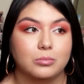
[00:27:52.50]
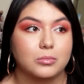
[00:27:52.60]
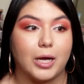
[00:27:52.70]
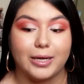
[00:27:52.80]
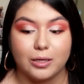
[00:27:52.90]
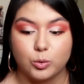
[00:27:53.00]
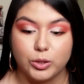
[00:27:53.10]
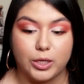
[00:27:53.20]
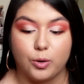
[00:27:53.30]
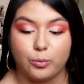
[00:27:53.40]
I get
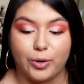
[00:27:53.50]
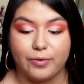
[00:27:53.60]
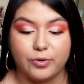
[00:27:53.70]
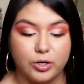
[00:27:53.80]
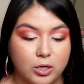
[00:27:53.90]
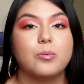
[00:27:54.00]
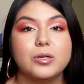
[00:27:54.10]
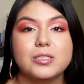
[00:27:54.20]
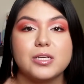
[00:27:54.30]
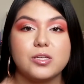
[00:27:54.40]
oily or whatever. I want
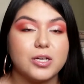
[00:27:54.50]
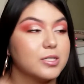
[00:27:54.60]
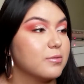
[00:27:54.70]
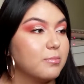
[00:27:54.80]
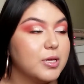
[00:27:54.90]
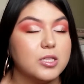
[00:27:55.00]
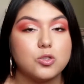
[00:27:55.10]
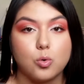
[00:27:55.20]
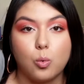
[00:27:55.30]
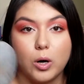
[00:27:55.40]
to take you guys with me to
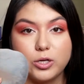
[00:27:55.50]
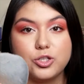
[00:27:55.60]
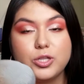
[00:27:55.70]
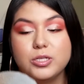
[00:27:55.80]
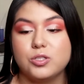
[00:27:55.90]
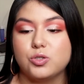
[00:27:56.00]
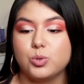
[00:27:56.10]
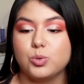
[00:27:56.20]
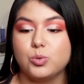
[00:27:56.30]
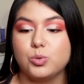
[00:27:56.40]
wash this
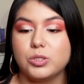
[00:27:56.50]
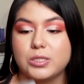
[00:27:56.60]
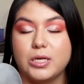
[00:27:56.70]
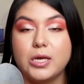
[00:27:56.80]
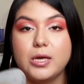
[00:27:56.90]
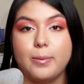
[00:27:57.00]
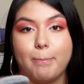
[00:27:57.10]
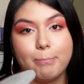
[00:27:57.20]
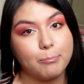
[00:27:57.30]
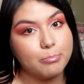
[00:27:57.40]
to see
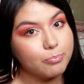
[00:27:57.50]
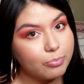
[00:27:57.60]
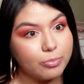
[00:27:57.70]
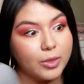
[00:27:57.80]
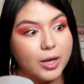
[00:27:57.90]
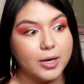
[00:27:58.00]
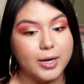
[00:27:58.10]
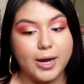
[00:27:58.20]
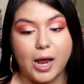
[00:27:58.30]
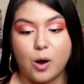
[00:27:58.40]

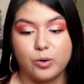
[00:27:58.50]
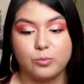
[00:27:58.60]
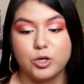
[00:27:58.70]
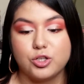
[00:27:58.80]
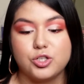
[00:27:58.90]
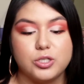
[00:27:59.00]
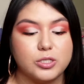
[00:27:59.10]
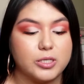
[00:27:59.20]
how it washes